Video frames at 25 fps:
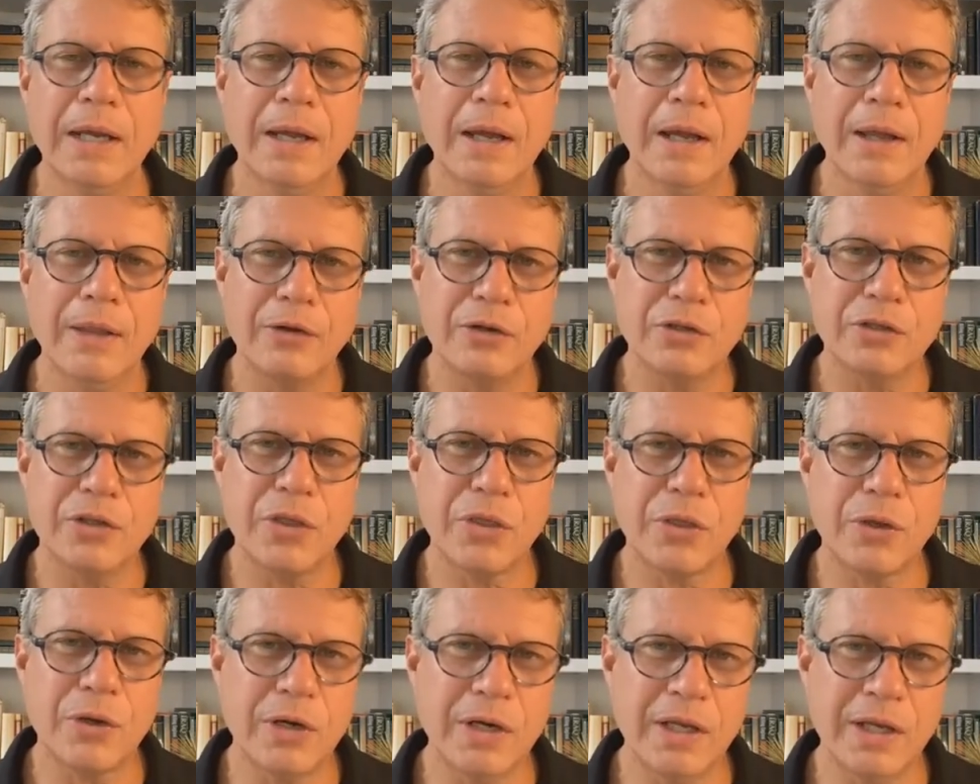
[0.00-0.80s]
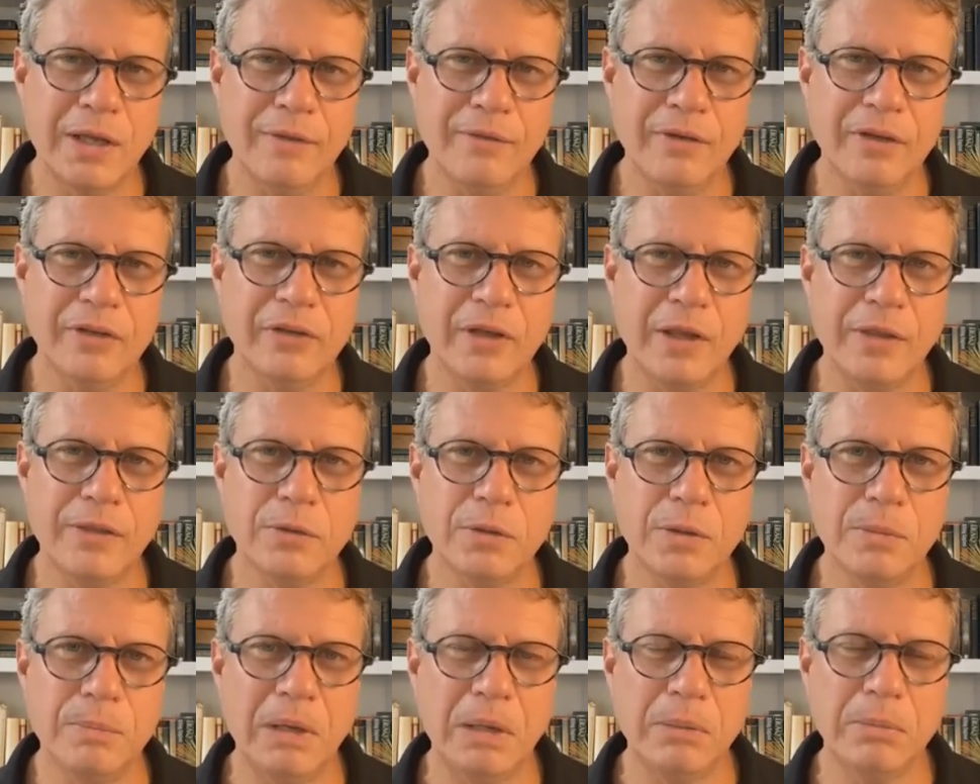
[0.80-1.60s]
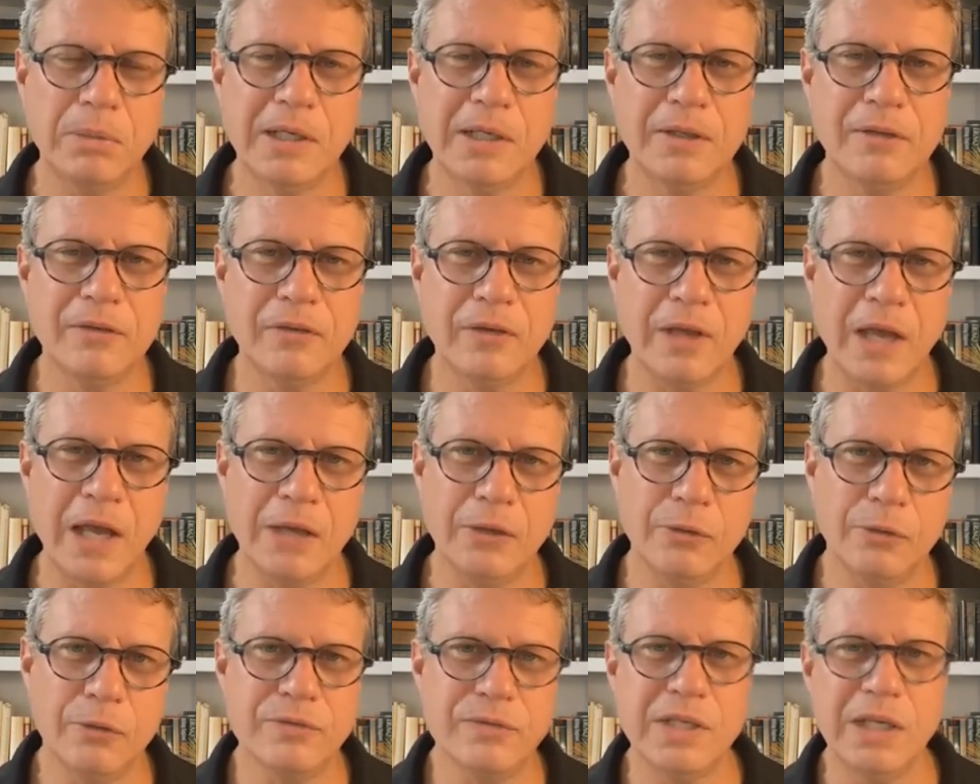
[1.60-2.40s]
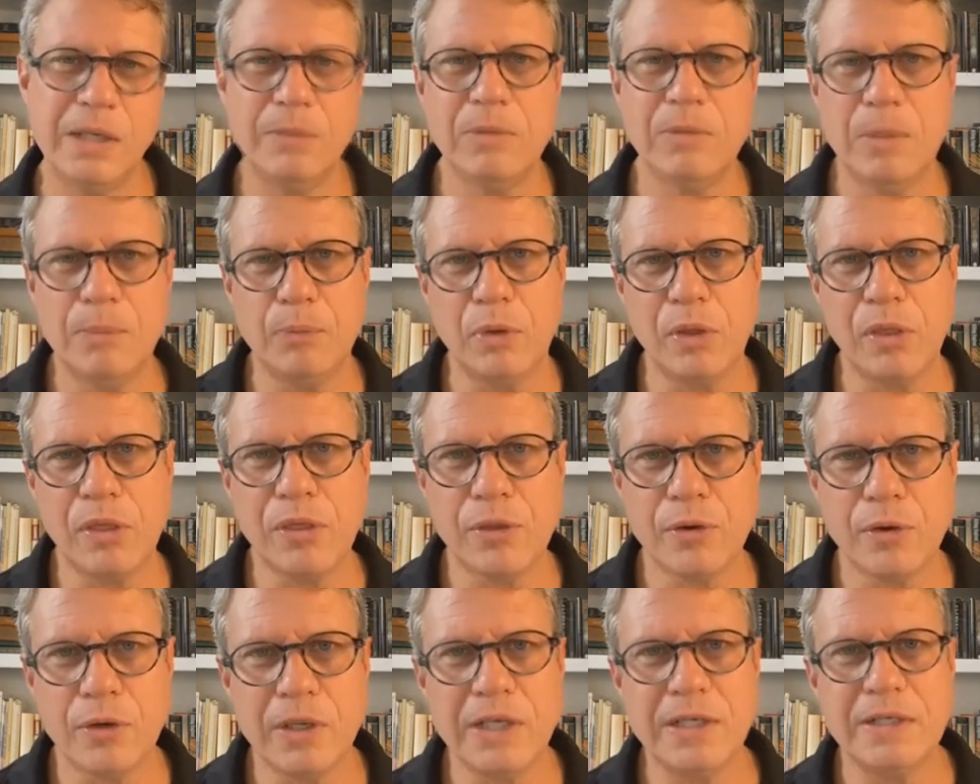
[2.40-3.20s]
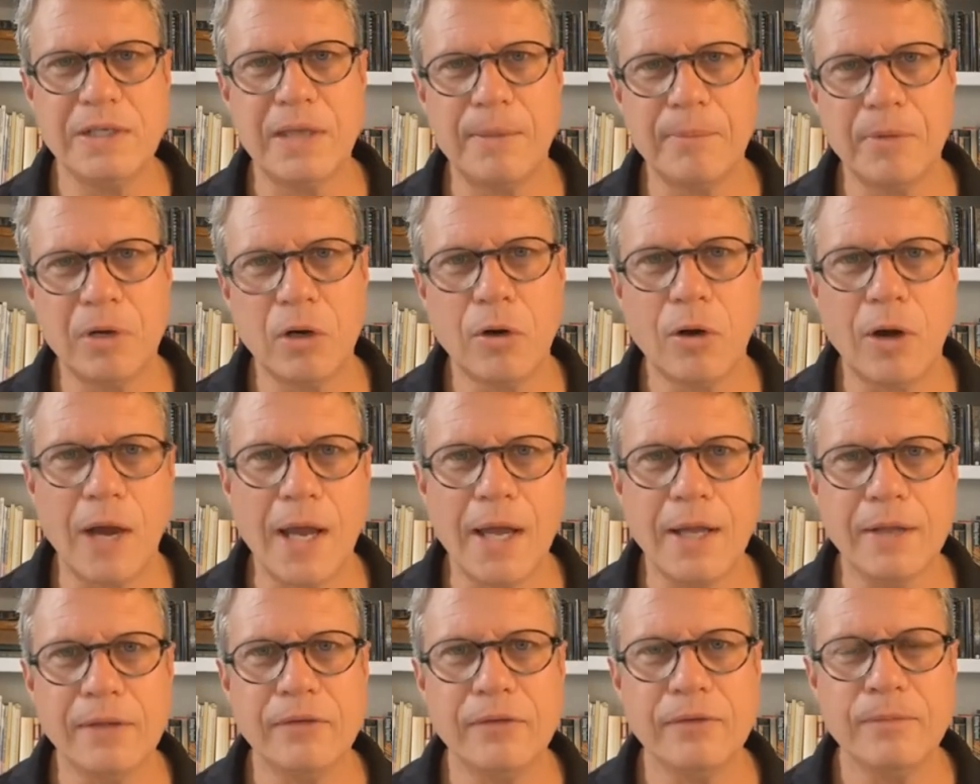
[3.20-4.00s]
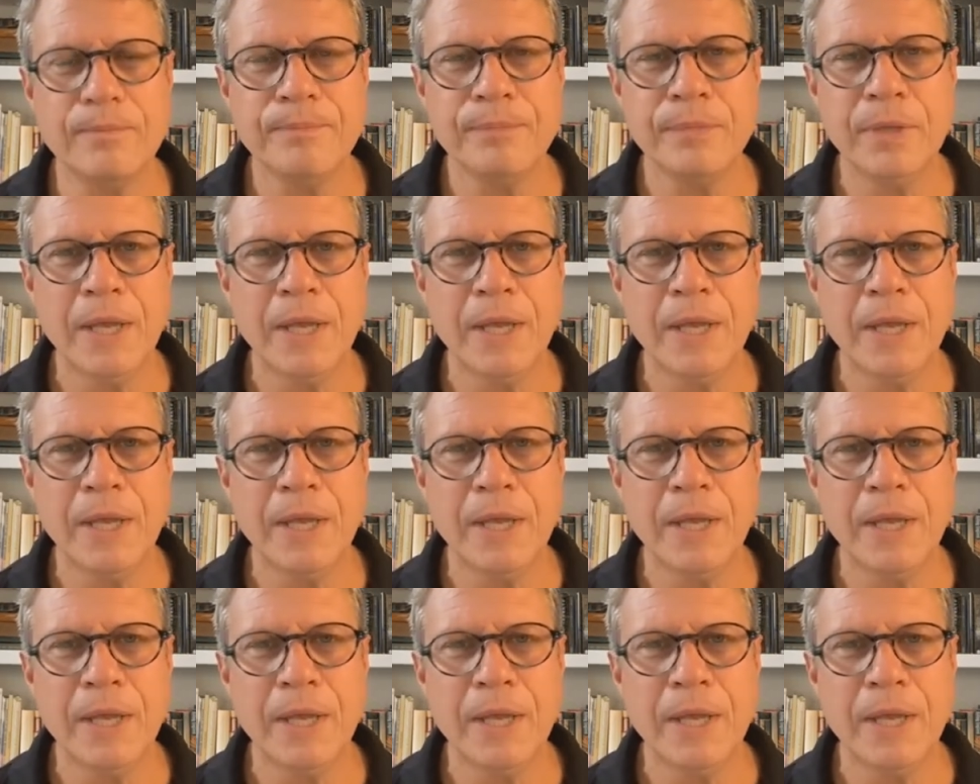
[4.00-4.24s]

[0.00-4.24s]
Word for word: There's 30 of us on the Republican side who have teamed up with 30 Democrats.